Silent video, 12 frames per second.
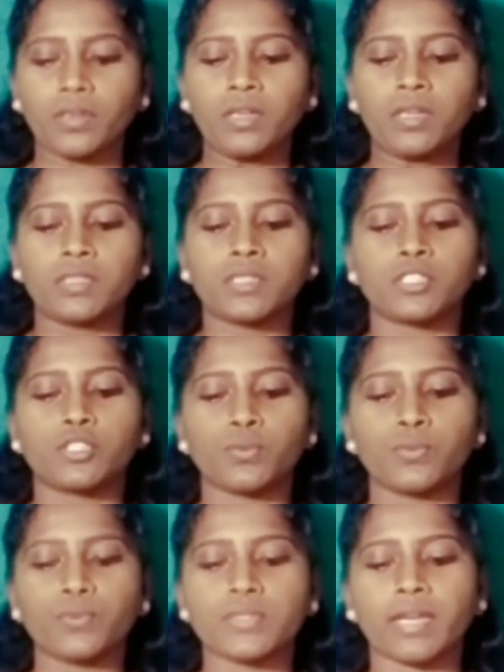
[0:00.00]

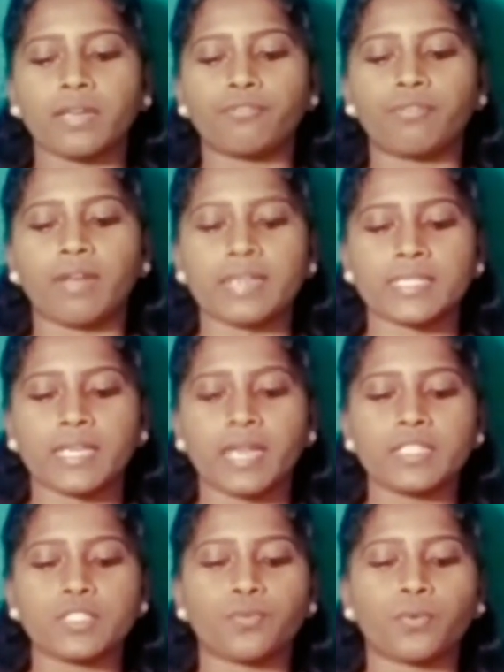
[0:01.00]
shoes and flashlights
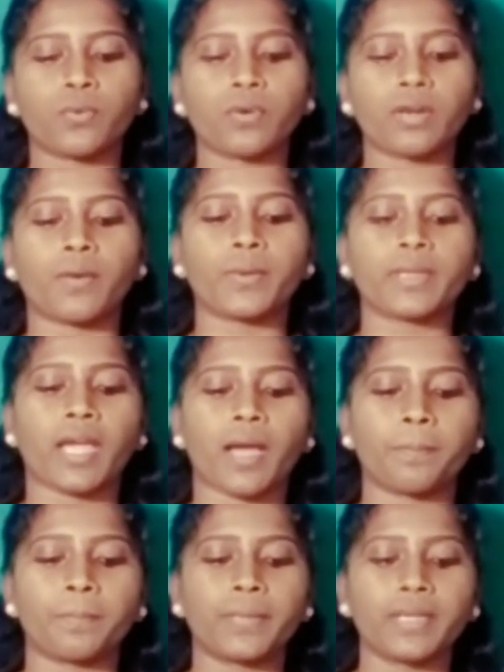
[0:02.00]
for our
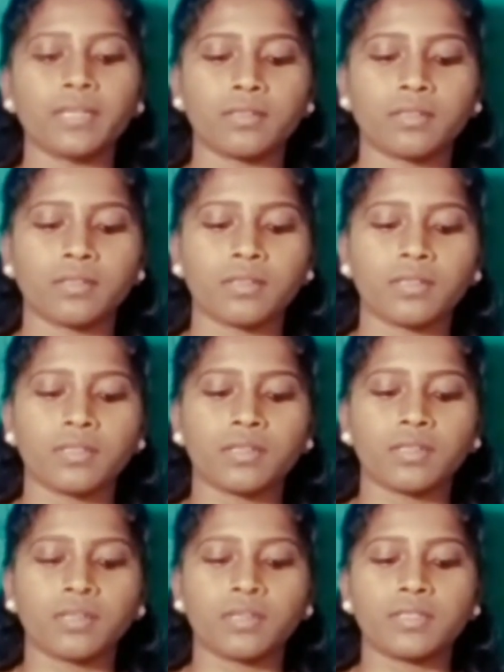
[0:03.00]
camping
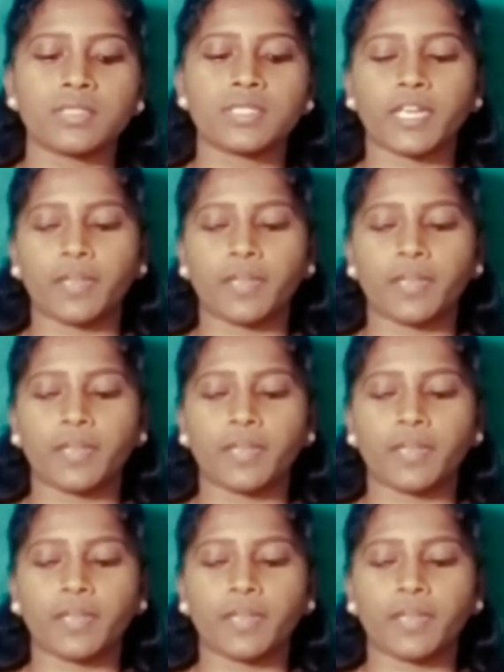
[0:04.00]
trip.